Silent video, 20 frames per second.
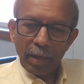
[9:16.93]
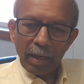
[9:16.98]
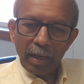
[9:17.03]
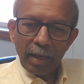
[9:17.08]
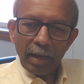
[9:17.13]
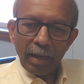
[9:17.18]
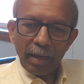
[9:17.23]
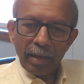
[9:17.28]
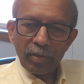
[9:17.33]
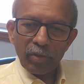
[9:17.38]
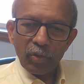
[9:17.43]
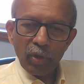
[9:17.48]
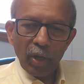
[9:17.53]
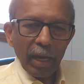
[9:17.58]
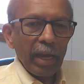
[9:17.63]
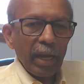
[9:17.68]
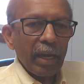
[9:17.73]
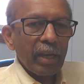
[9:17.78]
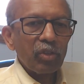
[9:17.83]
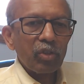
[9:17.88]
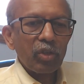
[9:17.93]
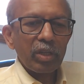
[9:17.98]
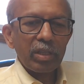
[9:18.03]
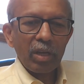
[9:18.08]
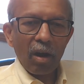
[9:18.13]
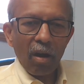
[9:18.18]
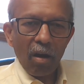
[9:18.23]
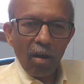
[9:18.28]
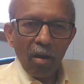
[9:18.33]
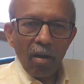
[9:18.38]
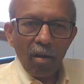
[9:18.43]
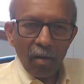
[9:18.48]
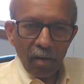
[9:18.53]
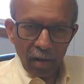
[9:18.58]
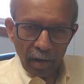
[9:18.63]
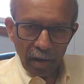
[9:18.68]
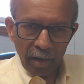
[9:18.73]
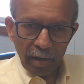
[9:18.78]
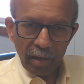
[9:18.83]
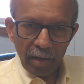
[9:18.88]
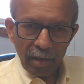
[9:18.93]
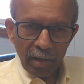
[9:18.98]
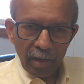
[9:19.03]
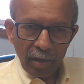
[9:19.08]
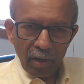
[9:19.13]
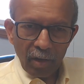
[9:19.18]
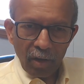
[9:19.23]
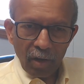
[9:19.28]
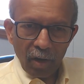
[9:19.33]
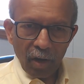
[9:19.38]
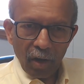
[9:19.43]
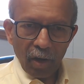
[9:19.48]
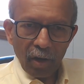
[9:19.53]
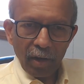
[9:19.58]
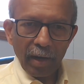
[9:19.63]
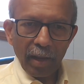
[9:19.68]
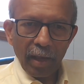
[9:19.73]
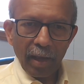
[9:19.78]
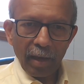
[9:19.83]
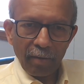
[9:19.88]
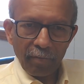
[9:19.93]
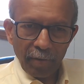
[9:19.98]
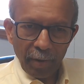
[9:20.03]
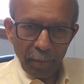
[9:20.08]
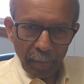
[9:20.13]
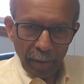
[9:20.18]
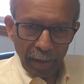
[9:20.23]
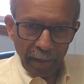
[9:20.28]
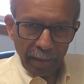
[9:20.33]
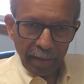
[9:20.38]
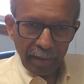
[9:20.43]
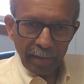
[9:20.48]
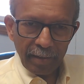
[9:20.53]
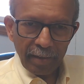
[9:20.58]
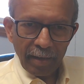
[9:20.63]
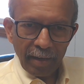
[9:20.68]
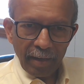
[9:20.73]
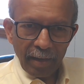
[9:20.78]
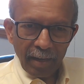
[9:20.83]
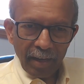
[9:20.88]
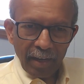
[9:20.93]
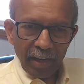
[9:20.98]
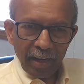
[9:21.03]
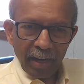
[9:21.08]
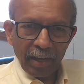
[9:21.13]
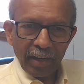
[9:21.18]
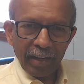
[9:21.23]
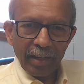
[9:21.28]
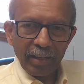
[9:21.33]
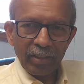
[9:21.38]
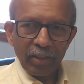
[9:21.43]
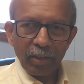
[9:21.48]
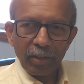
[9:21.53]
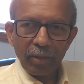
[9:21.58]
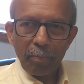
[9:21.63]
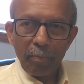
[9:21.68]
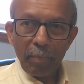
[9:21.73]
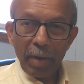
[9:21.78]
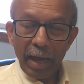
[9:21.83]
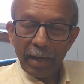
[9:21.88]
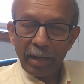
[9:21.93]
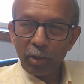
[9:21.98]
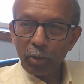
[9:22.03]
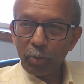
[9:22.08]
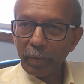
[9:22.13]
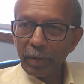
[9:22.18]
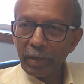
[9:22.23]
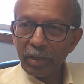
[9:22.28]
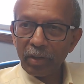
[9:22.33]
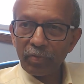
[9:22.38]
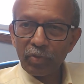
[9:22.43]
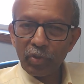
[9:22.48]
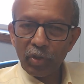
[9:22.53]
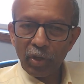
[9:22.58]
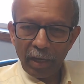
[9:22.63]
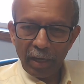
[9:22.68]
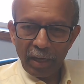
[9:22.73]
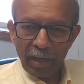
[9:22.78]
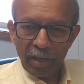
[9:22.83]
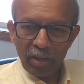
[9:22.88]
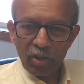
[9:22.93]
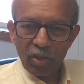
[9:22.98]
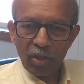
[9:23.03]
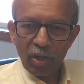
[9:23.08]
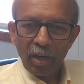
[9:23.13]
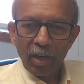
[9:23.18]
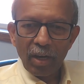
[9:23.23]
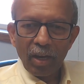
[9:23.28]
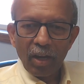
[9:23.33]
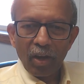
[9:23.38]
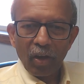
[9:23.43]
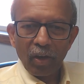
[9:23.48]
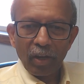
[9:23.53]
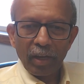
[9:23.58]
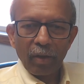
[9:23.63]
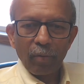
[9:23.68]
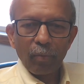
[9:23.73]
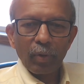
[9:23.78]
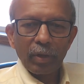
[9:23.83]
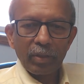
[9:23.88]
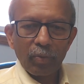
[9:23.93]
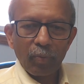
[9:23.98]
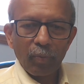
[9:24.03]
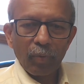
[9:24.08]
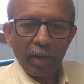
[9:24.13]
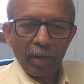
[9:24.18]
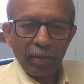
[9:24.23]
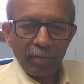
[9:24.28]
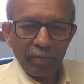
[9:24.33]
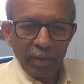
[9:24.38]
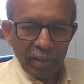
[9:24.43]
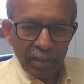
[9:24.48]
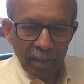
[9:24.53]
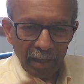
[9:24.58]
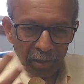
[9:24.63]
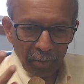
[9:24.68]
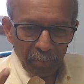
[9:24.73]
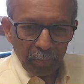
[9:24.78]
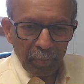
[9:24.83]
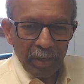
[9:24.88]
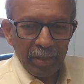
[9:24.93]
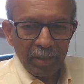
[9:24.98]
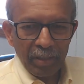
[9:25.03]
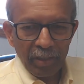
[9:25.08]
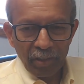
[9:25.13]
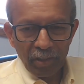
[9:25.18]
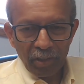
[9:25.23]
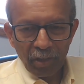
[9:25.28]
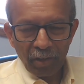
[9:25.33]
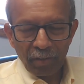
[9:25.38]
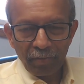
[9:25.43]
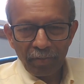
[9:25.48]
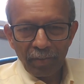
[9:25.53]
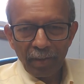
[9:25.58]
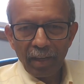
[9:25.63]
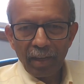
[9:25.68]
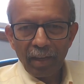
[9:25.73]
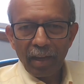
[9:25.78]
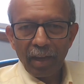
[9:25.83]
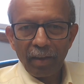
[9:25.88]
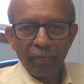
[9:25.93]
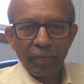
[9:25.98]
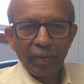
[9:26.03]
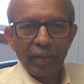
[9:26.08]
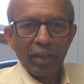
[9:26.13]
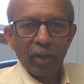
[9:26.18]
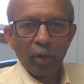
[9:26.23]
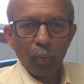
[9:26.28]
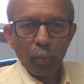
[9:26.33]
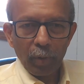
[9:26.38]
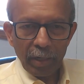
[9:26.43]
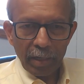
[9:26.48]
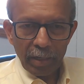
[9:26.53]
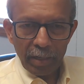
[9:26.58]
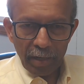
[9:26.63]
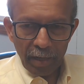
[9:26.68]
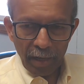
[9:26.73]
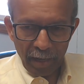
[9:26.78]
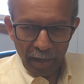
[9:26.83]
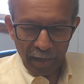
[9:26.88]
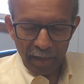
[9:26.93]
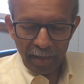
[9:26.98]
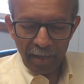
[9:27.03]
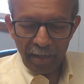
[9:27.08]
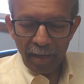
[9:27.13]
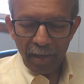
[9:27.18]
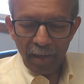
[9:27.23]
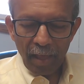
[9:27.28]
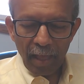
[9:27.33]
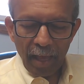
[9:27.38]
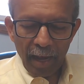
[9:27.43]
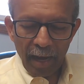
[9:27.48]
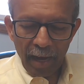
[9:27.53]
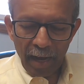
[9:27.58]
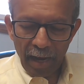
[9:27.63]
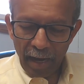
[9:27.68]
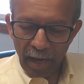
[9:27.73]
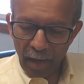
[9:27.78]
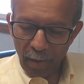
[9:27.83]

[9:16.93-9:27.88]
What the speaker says: change is hard on everybody. Okay, so the management of change, okay, was one of the central pieces of everything we did. That